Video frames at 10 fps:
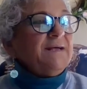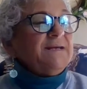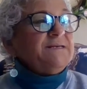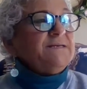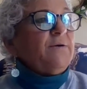
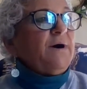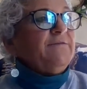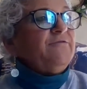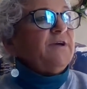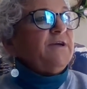So on
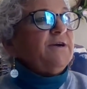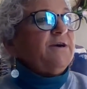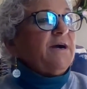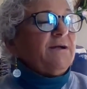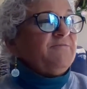
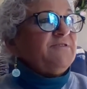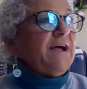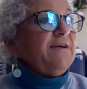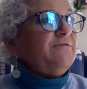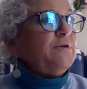
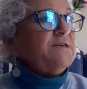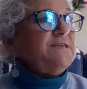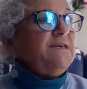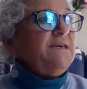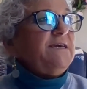slide
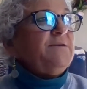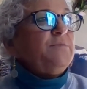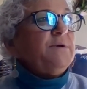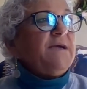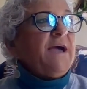14,
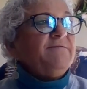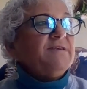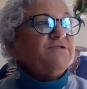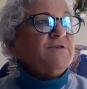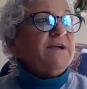we have the
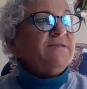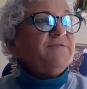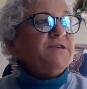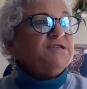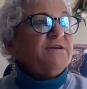strength of
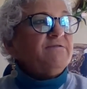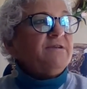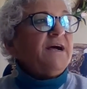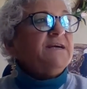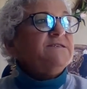the
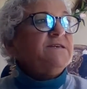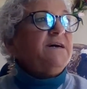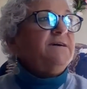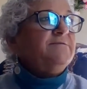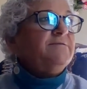generalized
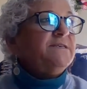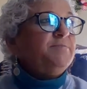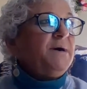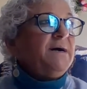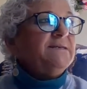
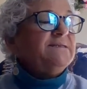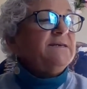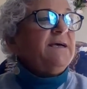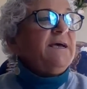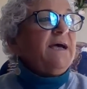response.
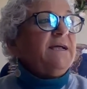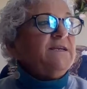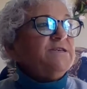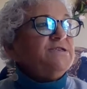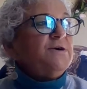And
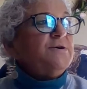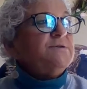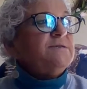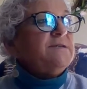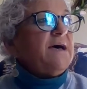it
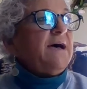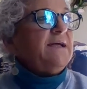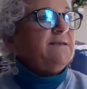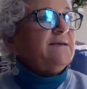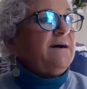shows
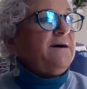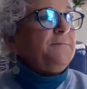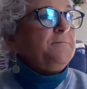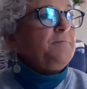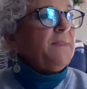that,
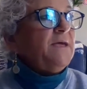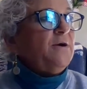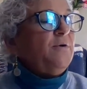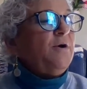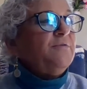
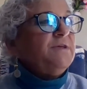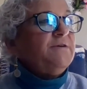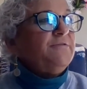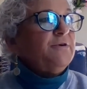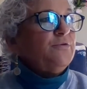over the
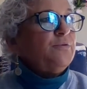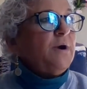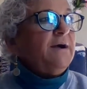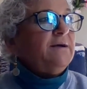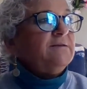different
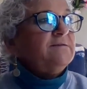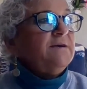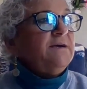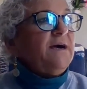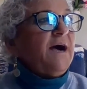trials,
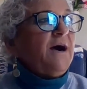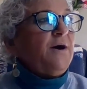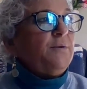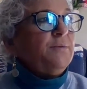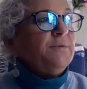
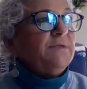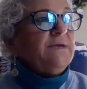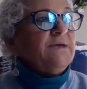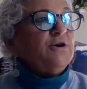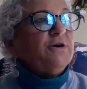how
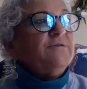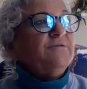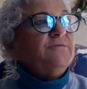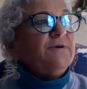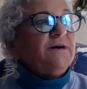the
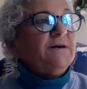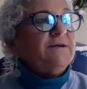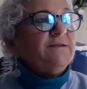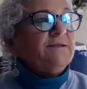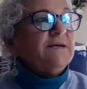curve
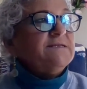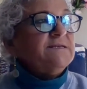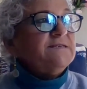lessens